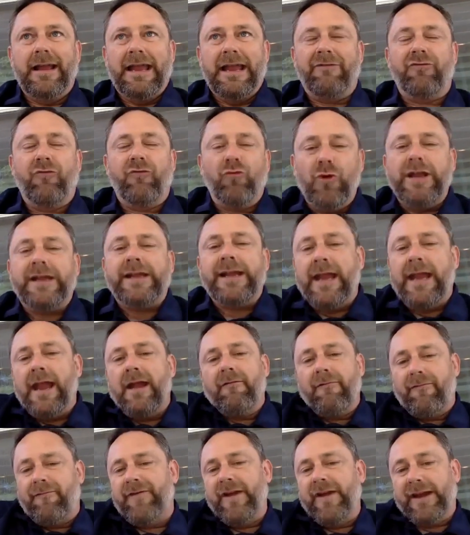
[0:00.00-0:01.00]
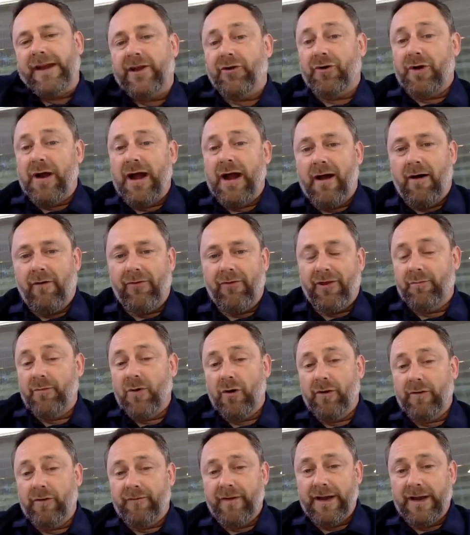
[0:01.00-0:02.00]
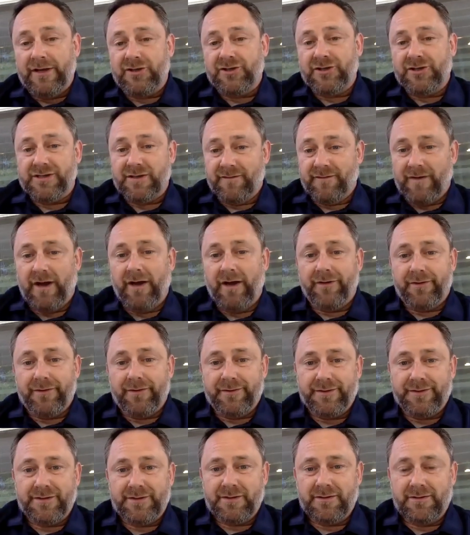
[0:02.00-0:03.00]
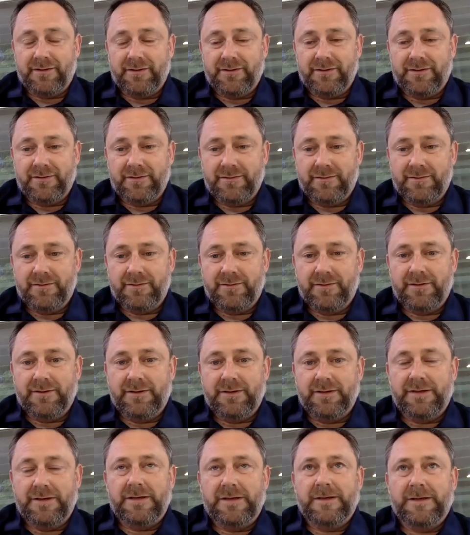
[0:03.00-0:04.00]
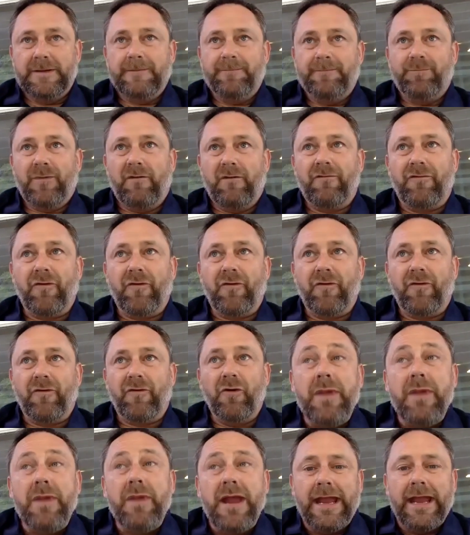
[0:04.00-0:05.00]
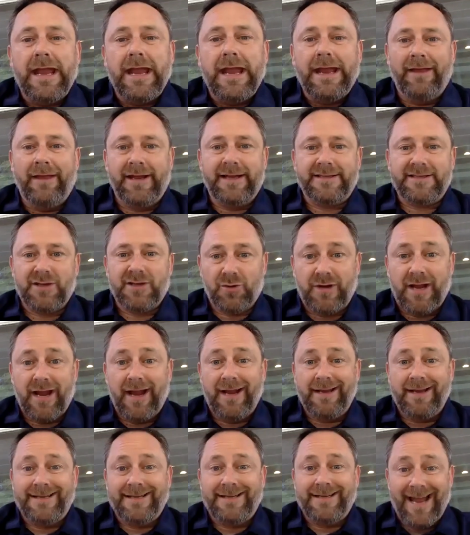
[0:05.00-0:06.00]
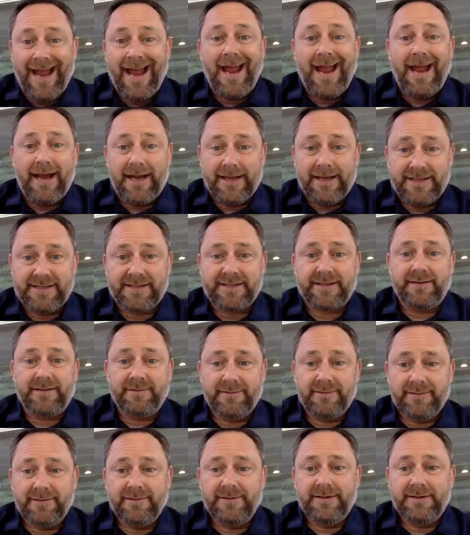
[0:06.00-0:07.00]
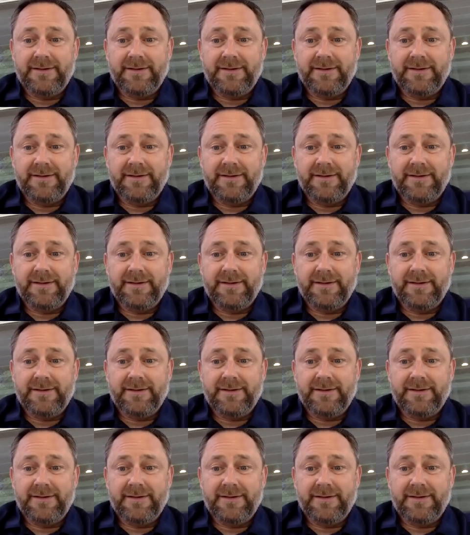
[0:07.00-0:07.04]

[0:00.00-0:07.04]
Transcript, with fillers: if we can't figure out the motivations of others, for me, I think it's okay to ask.